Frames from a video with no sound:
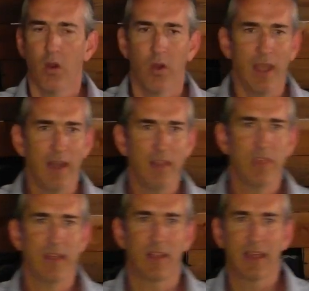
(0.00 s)
or
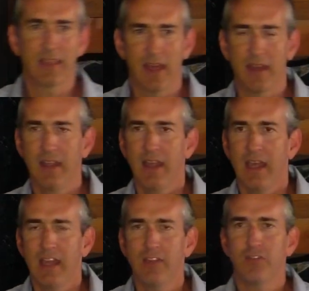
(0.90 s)
anything like that.
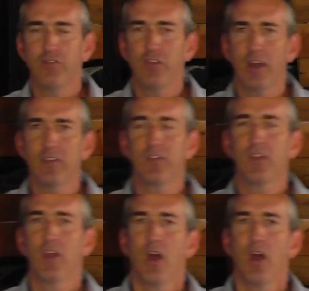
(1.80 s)
It's just